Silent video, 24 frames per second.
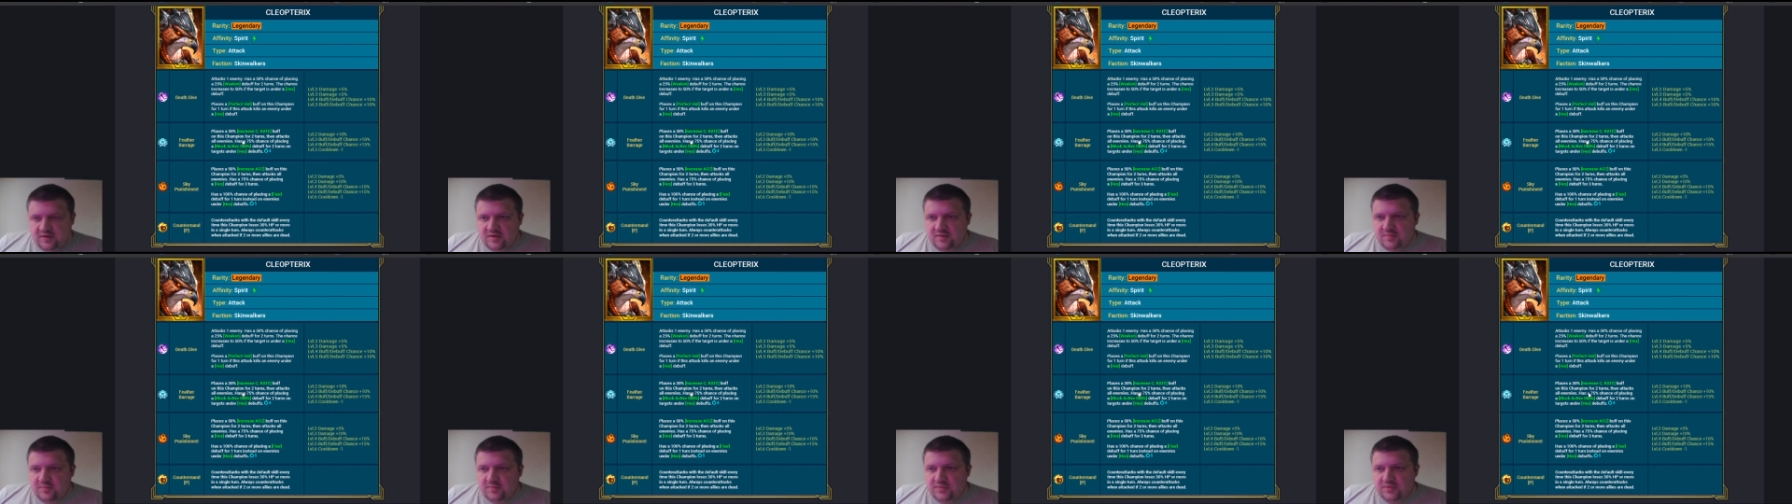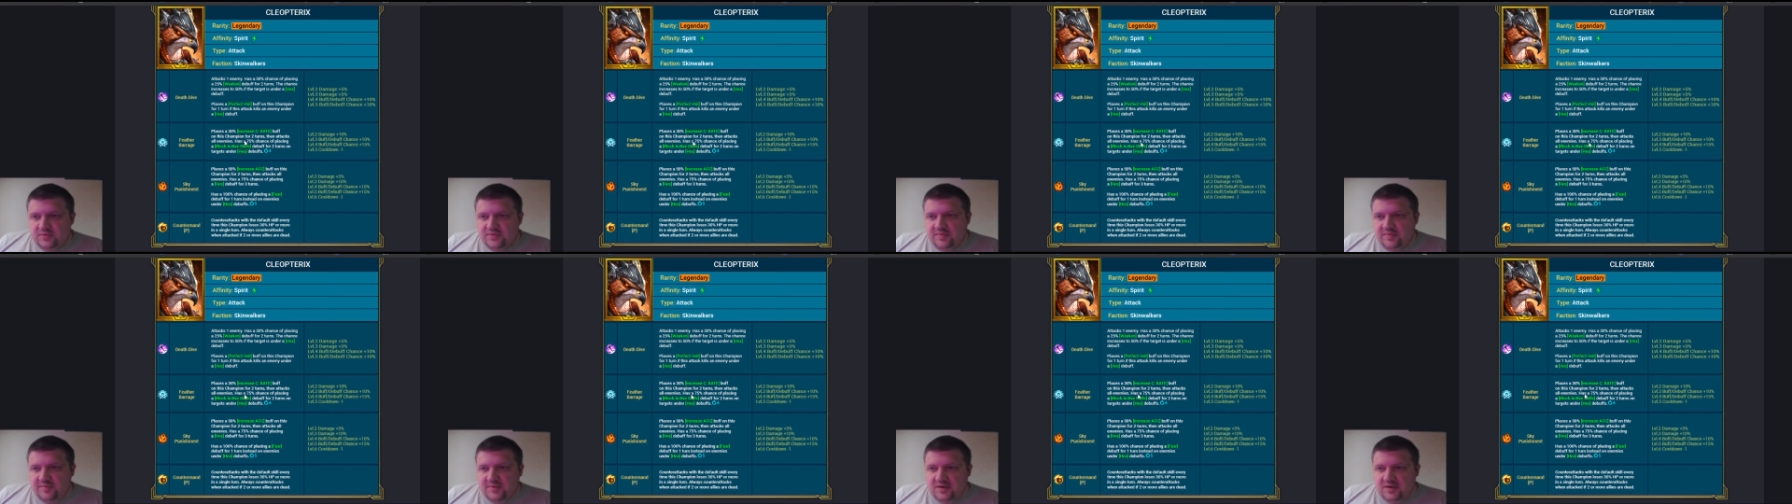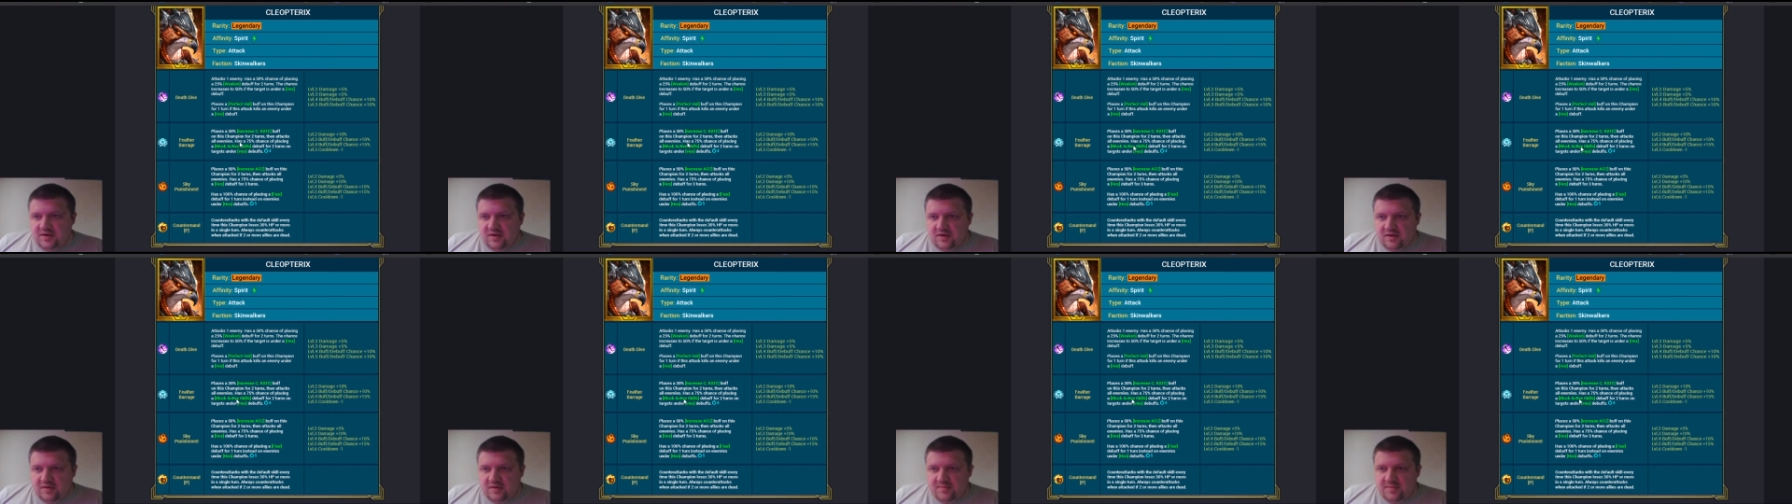Morty
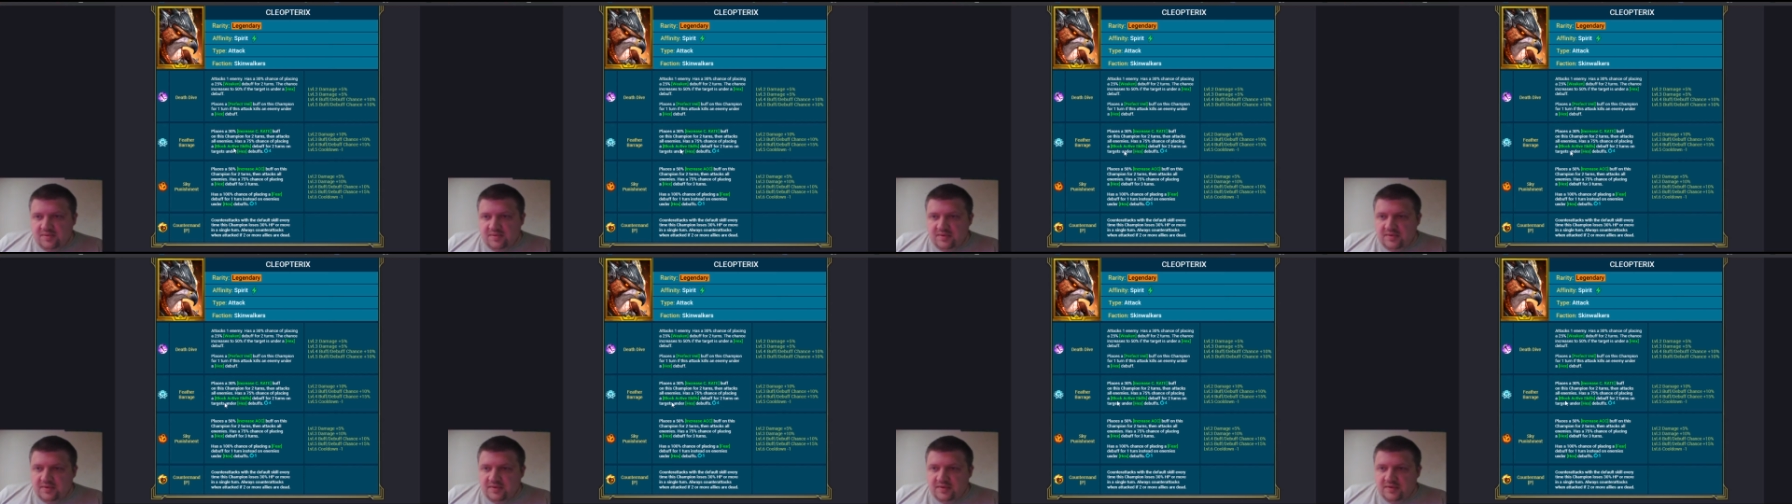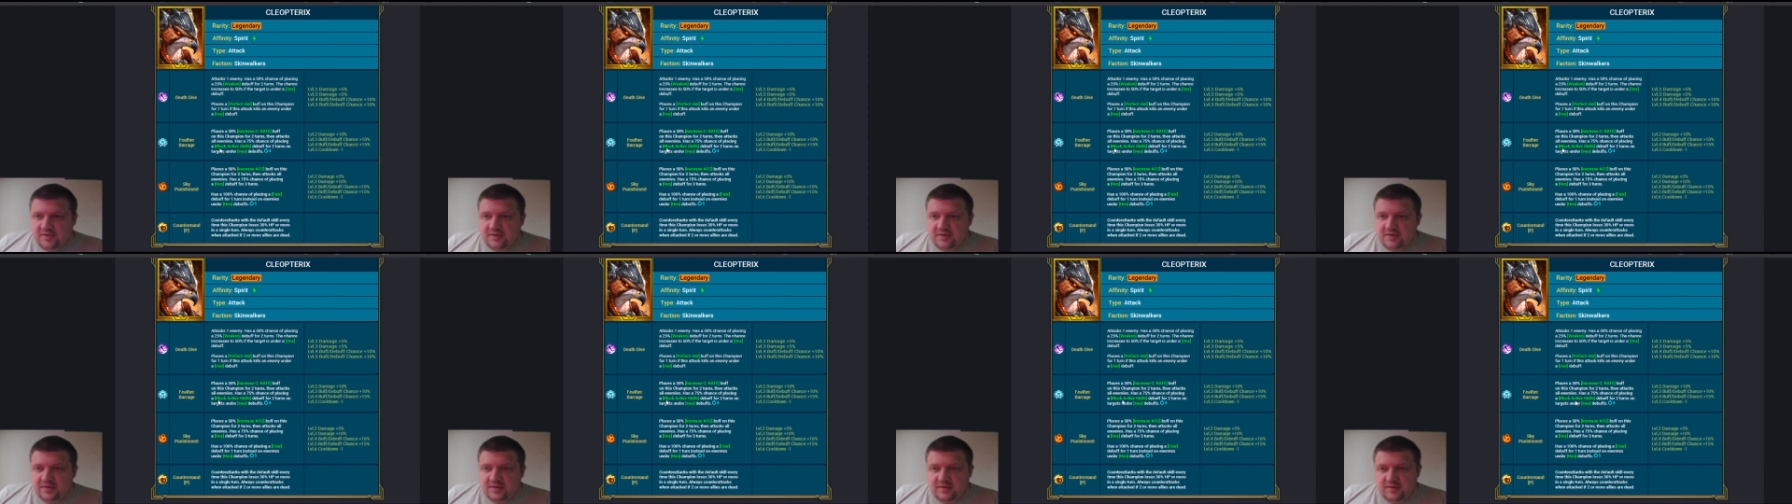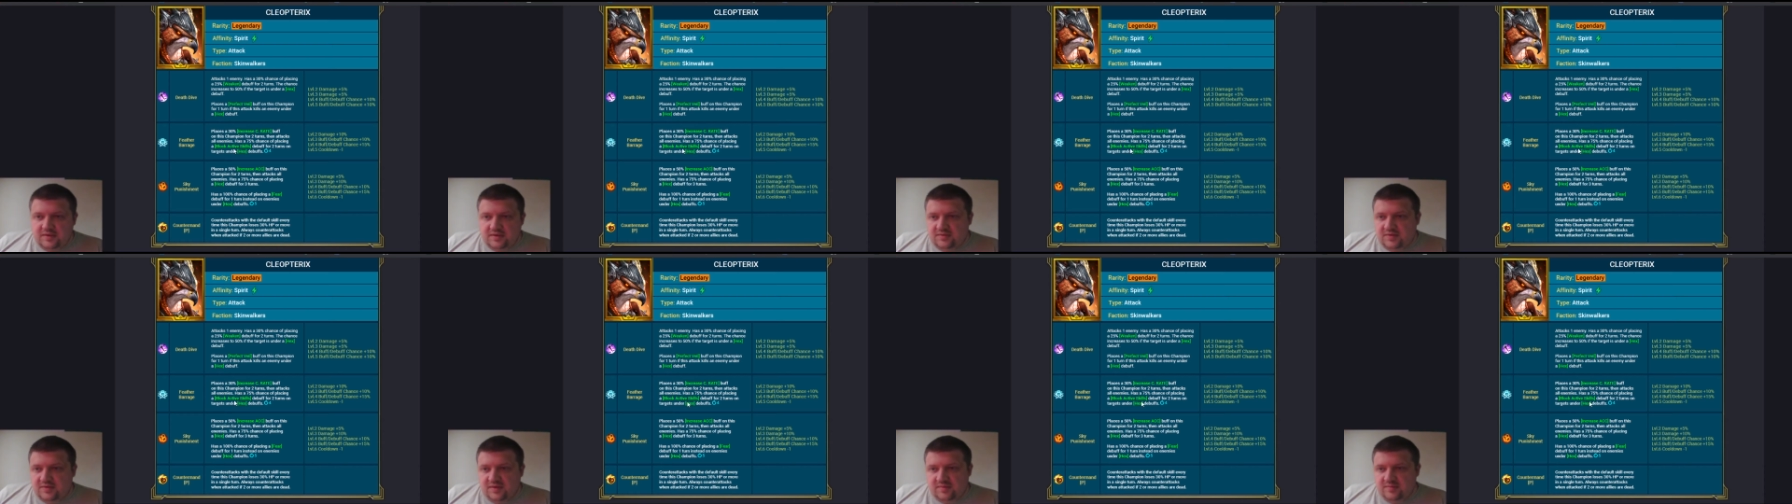Macabre,
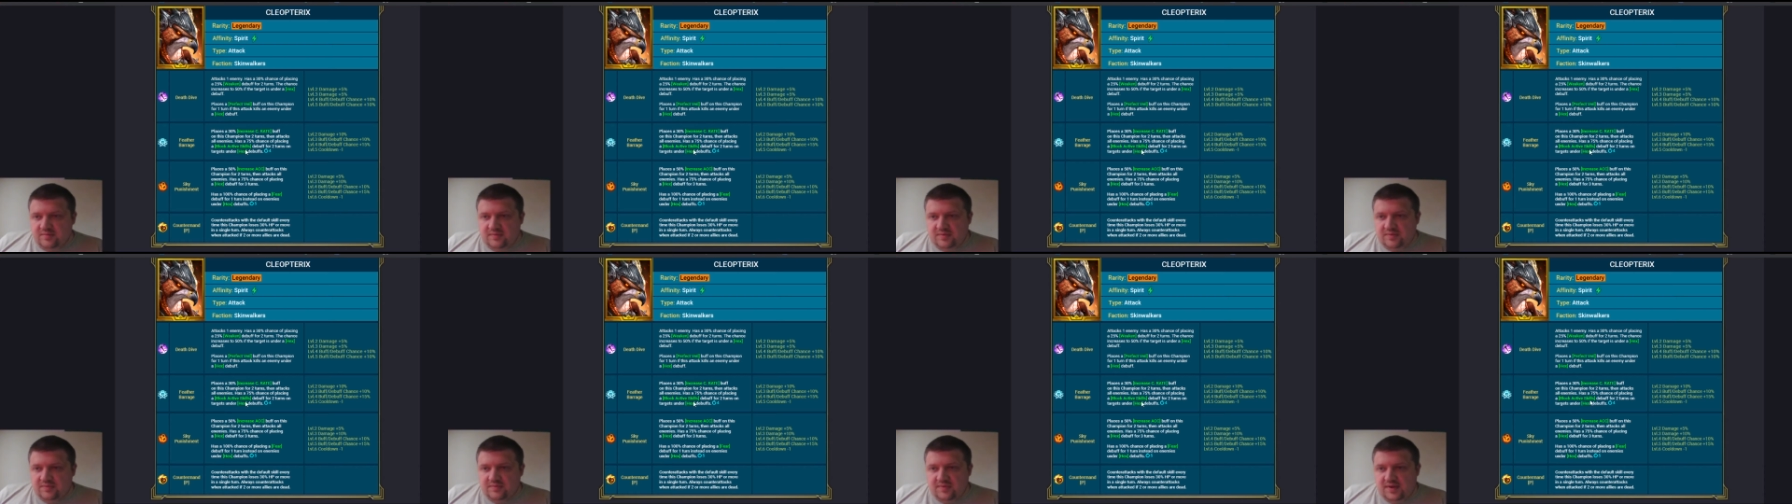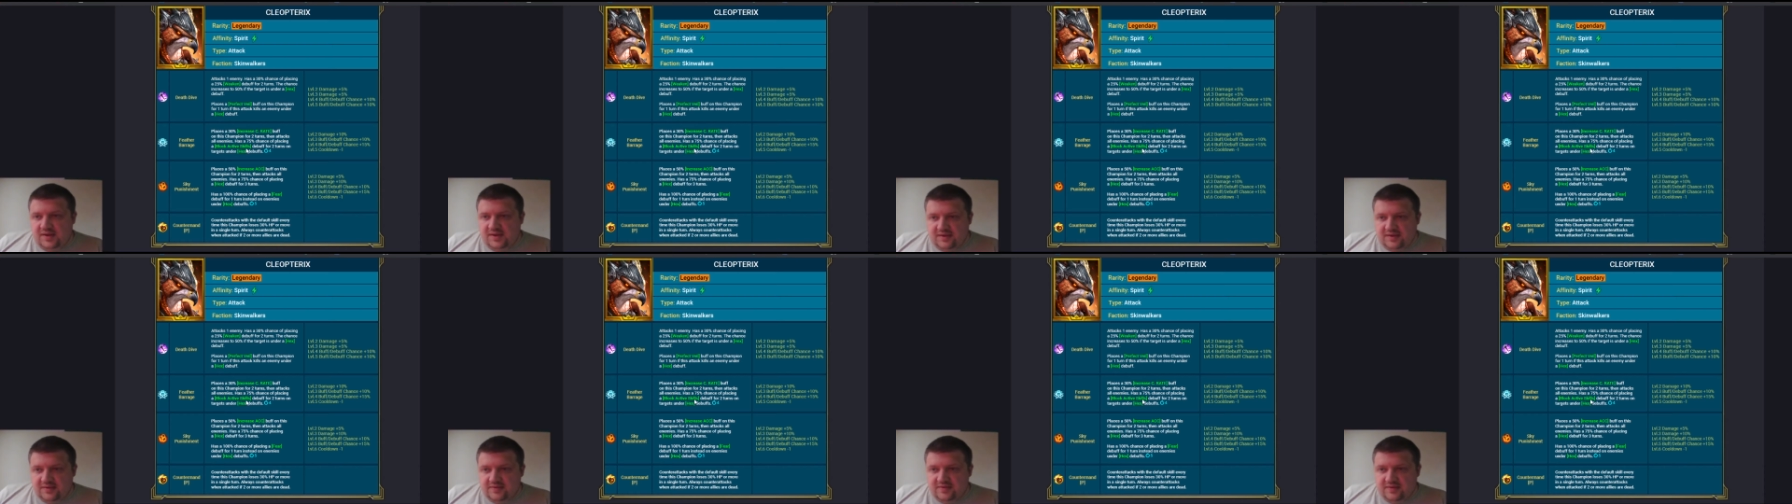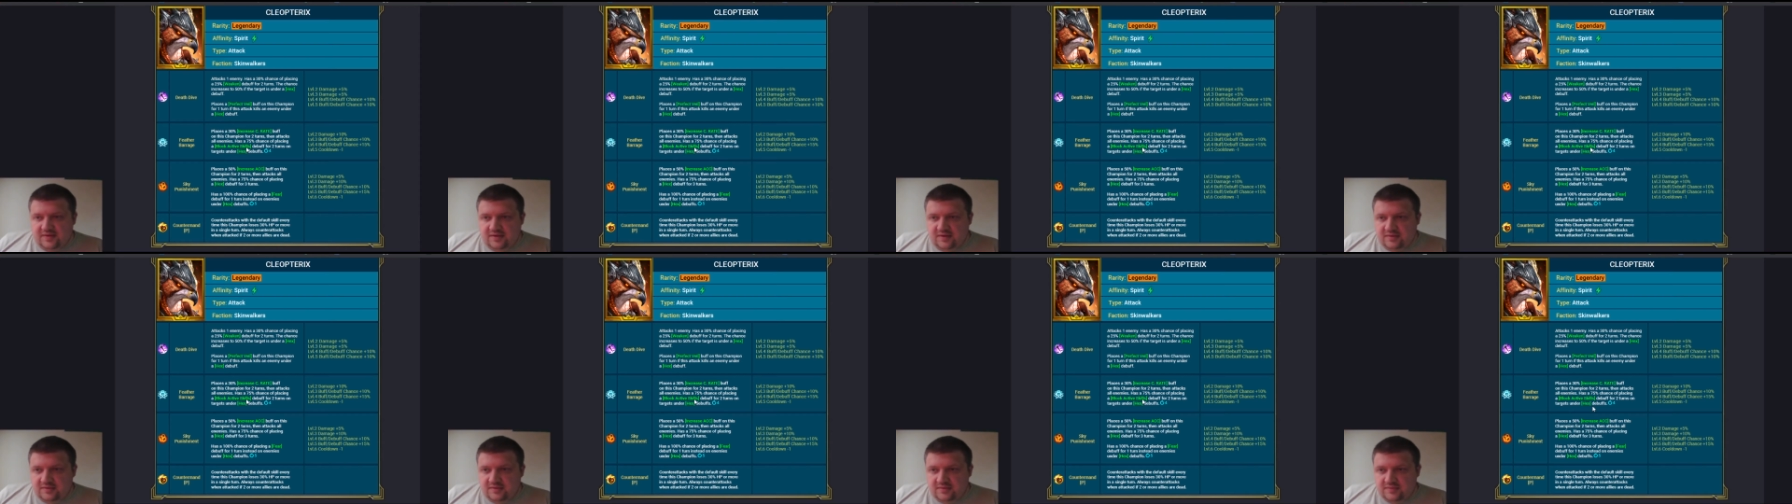don't want to wait a
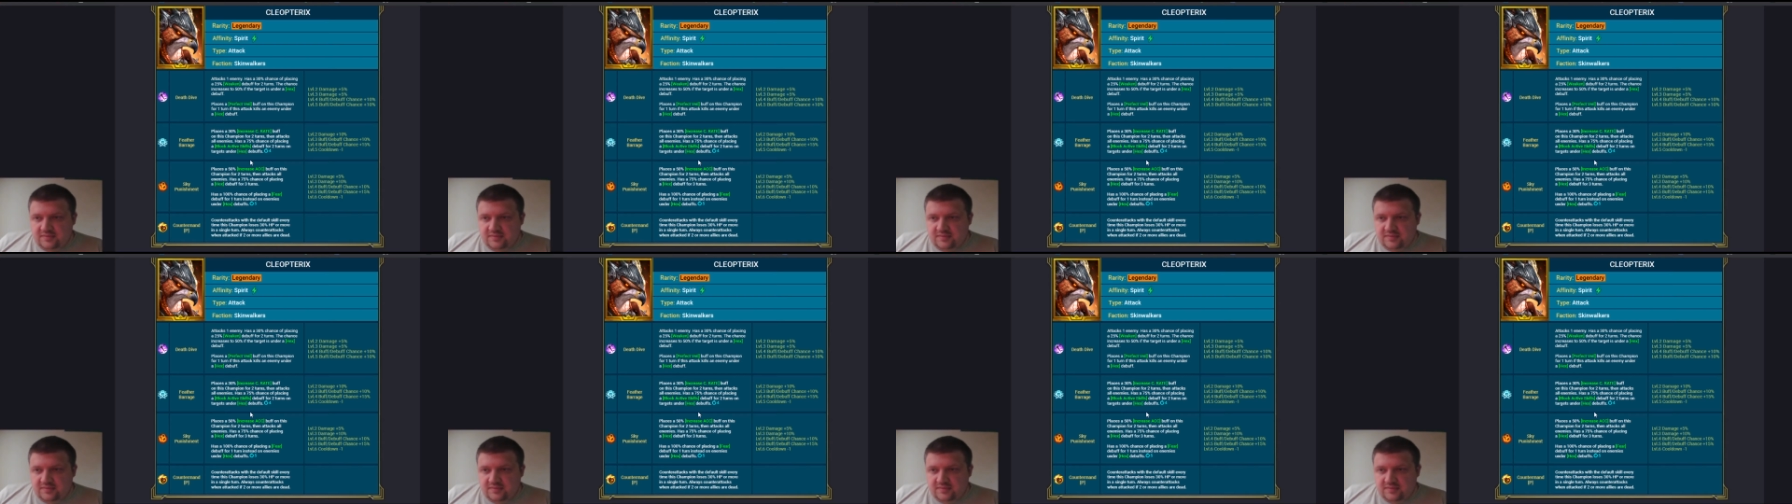turn.